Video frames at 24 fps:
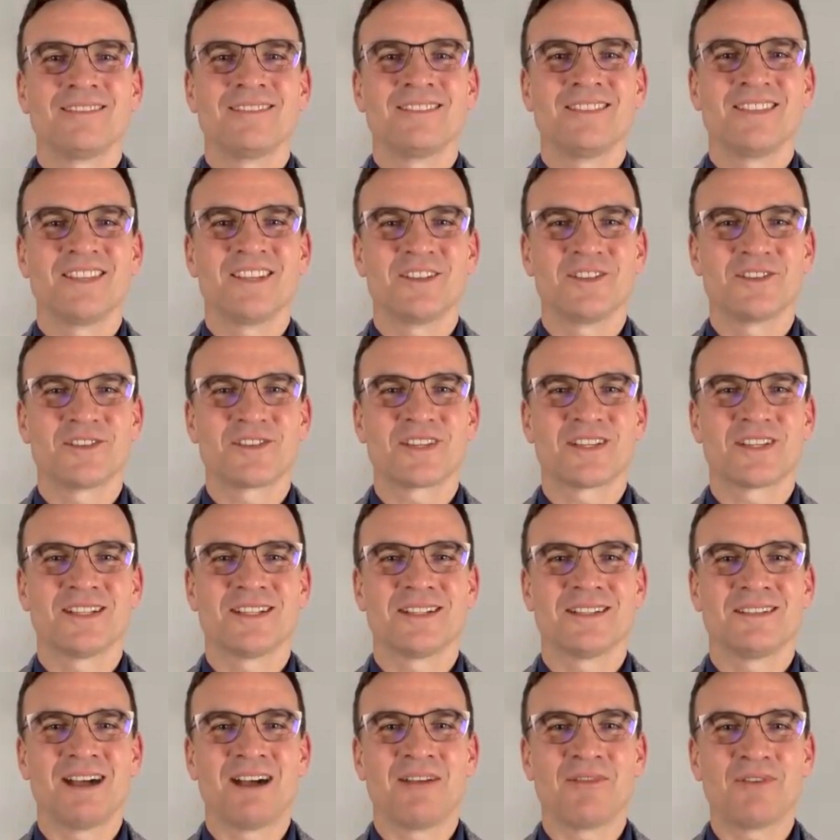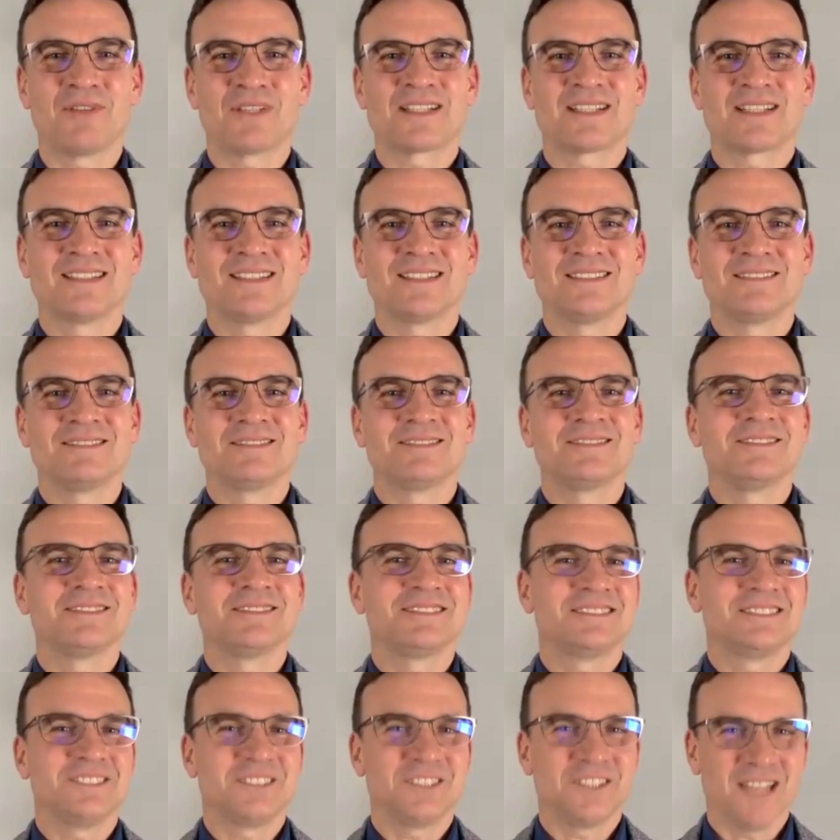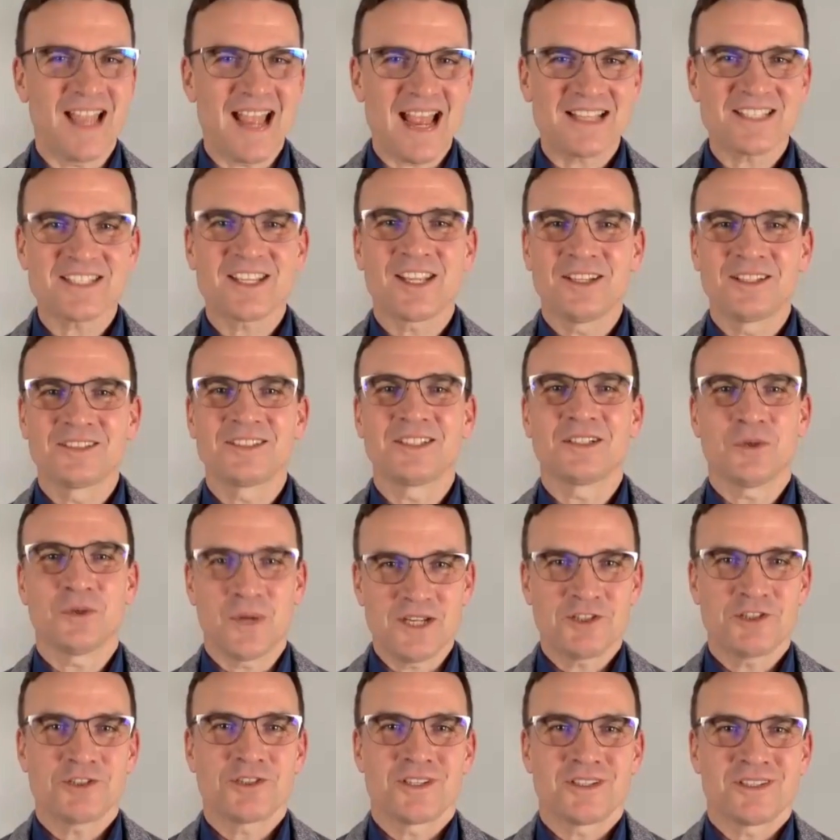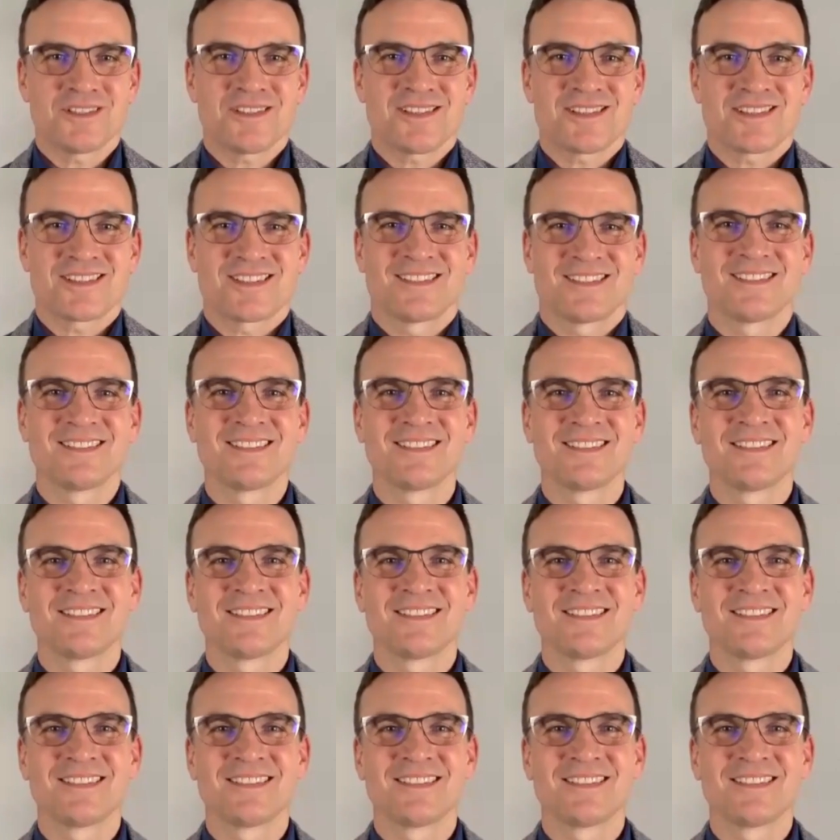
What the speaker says: There's obviously the asking the questions,